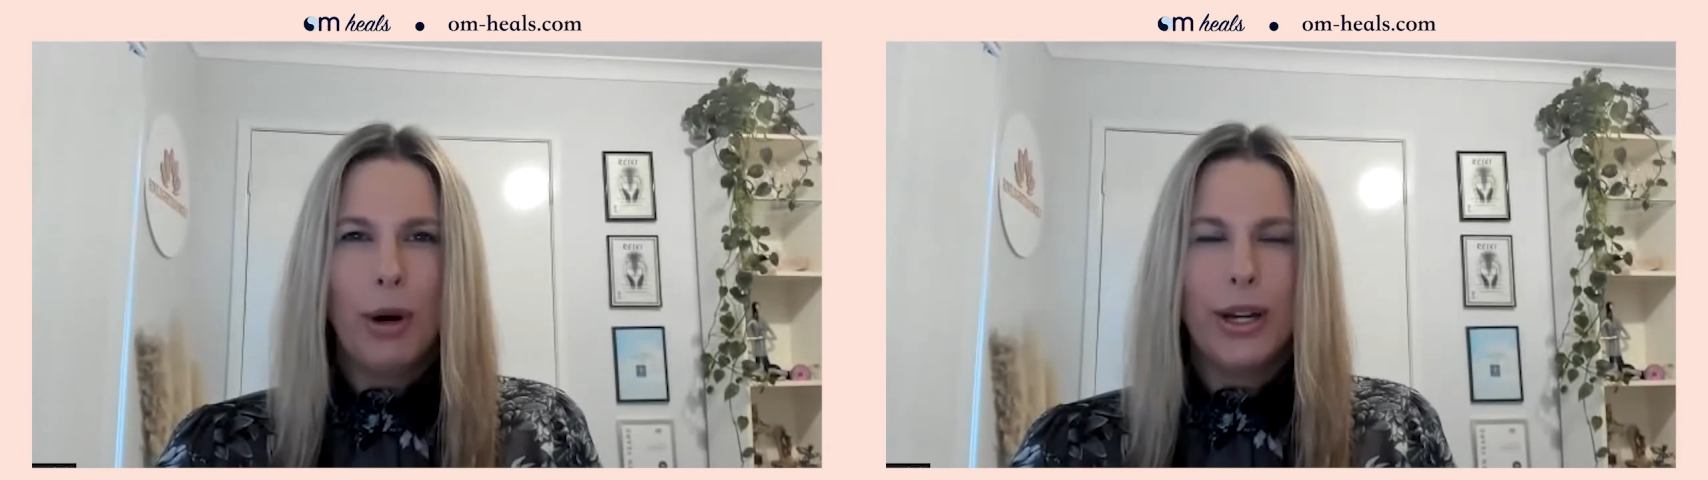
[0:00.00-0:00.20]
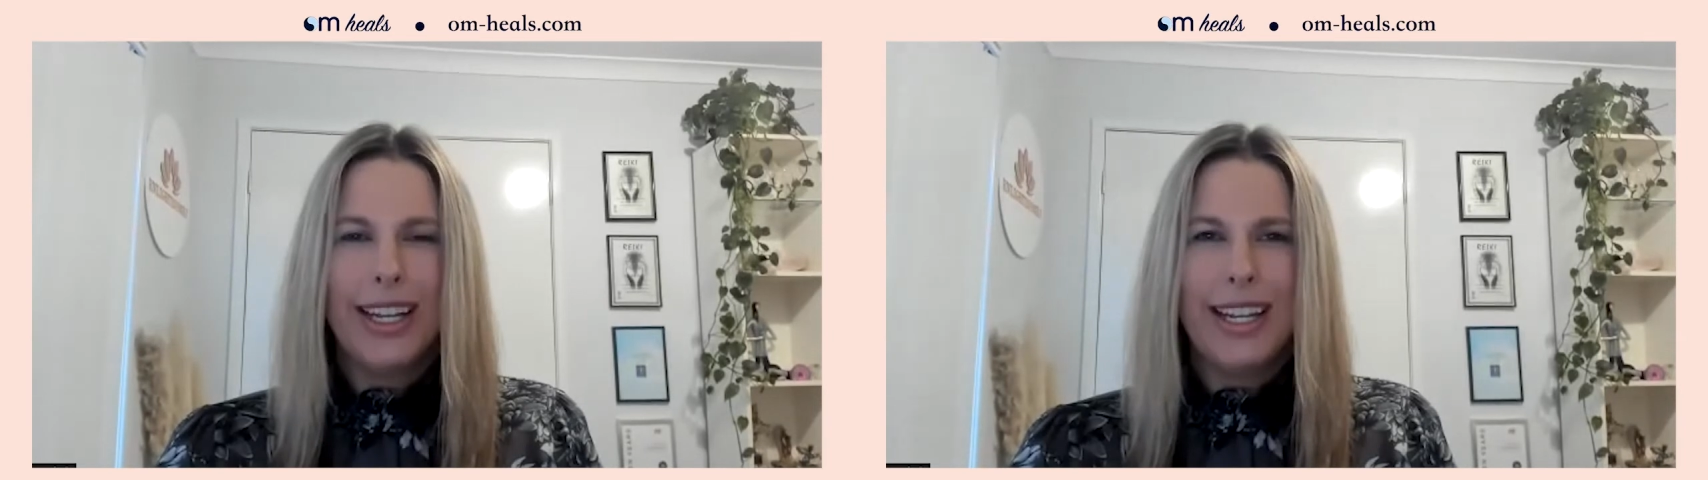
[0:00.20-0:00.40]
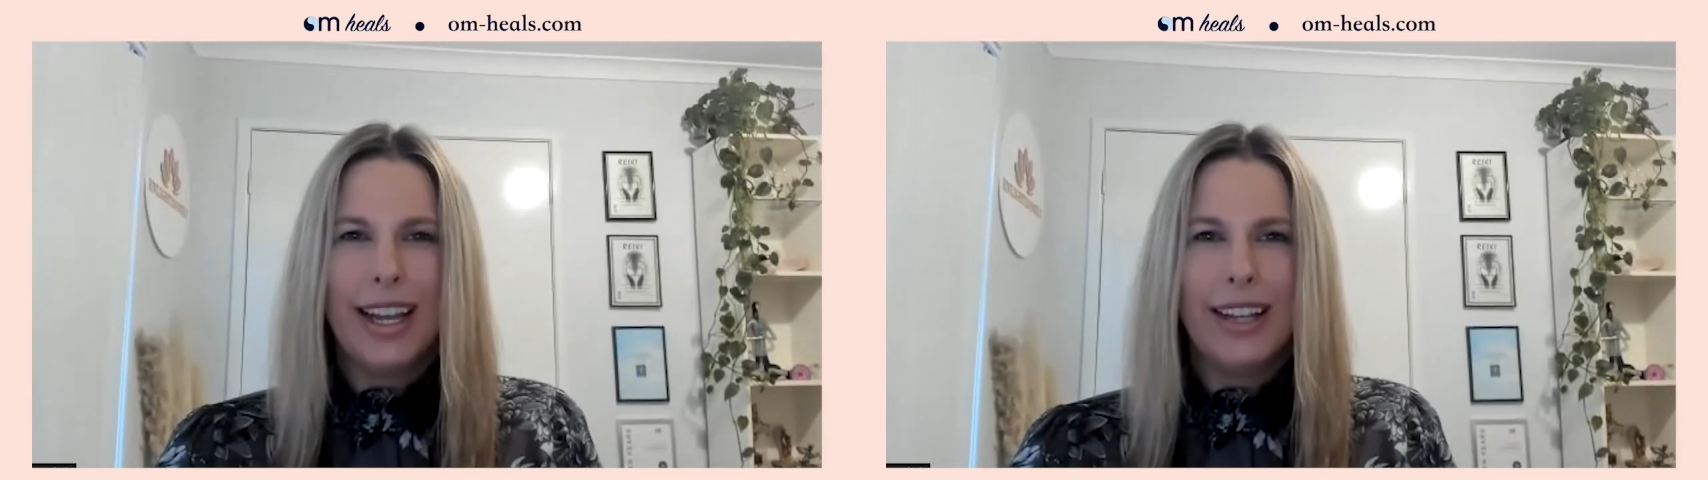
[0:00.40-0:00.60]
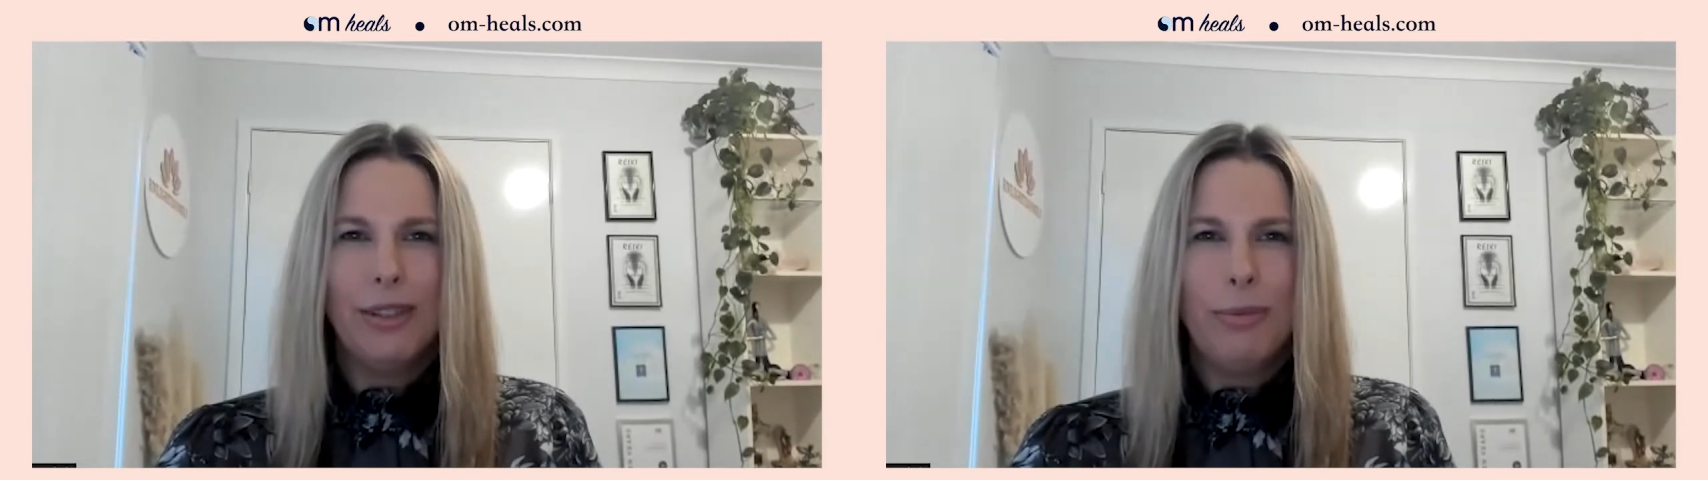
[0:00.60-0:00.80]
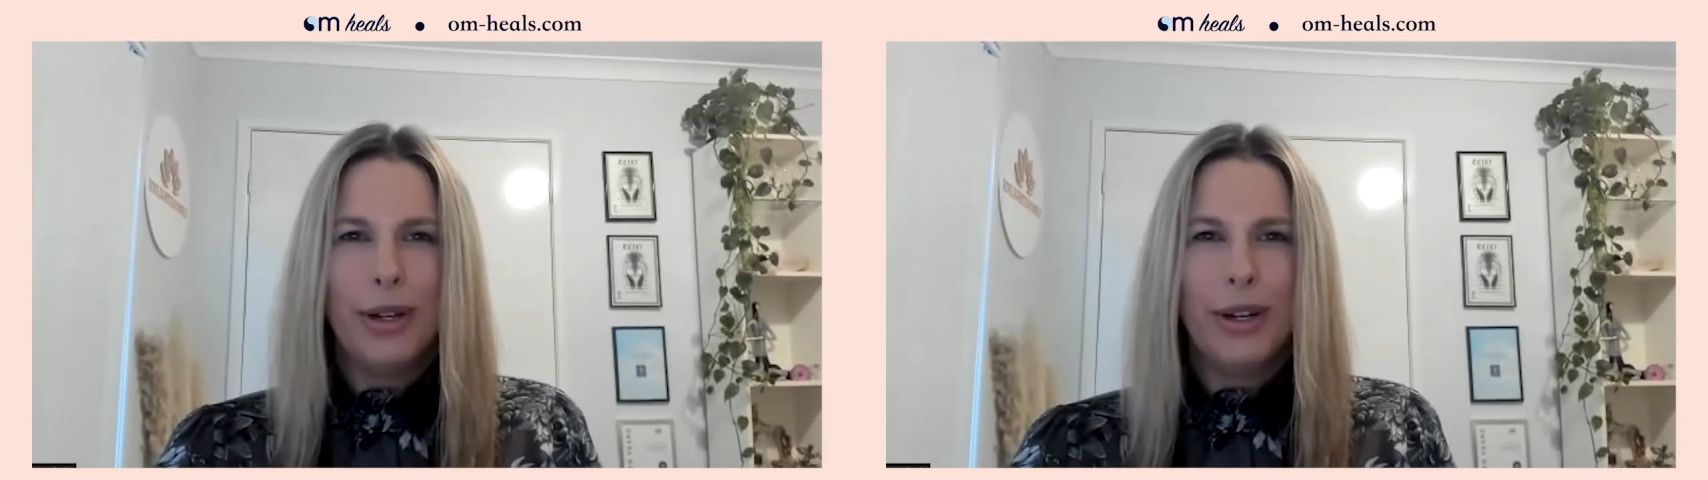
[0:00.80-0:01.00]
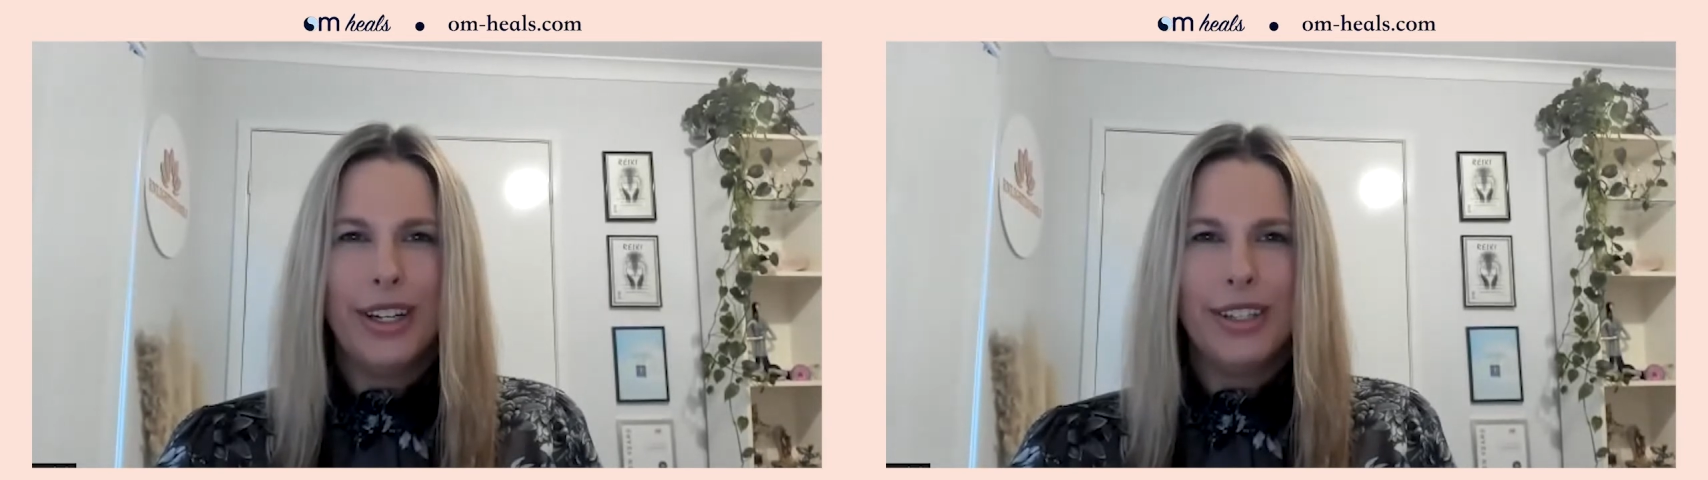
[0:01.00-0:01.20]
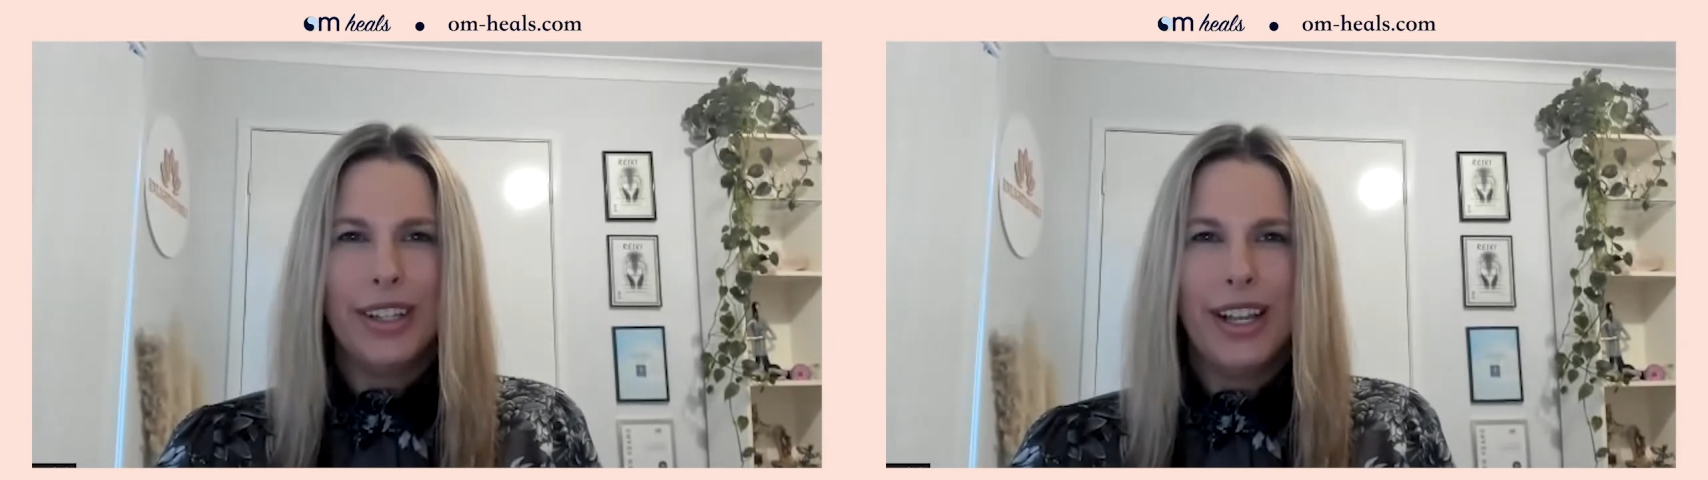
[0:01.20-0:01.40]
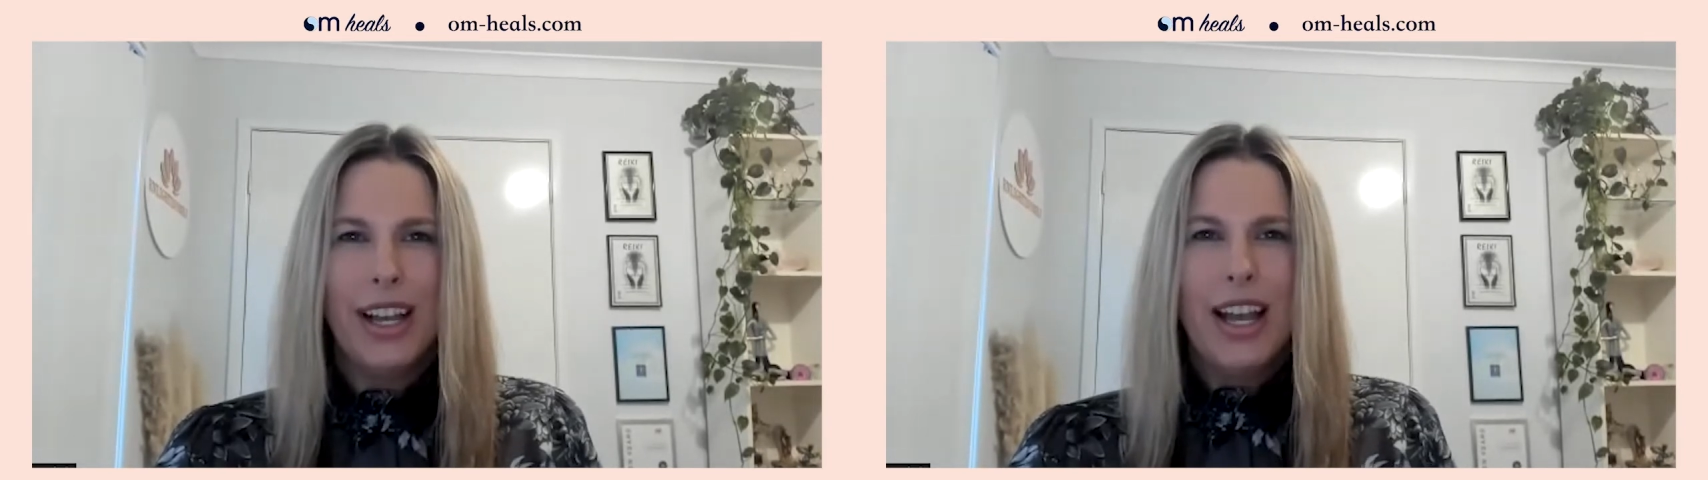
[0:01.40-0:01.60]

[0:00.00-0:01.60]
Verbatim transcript: body, and spirit